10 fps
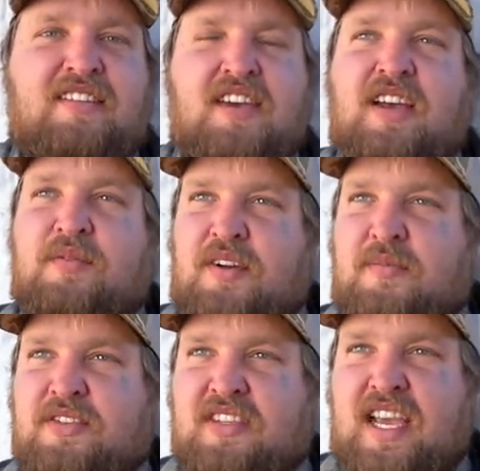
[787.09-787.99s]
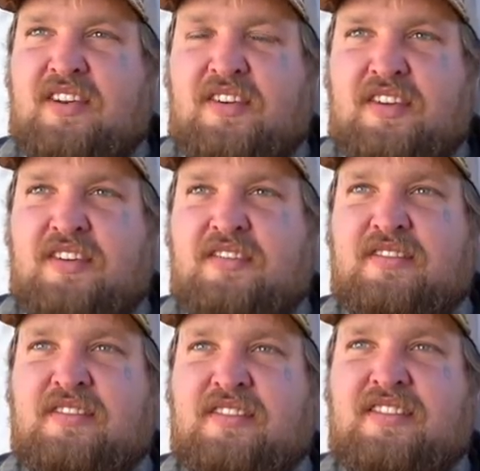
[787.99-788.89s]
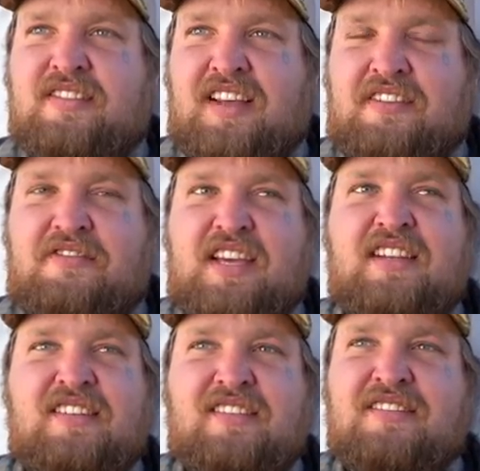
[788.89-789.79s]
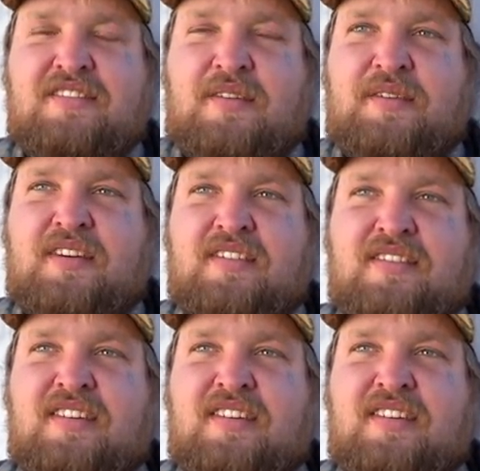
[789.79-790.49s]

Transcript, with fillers: You had one almost land on you. Yeah. Like I, feet oh from my. you.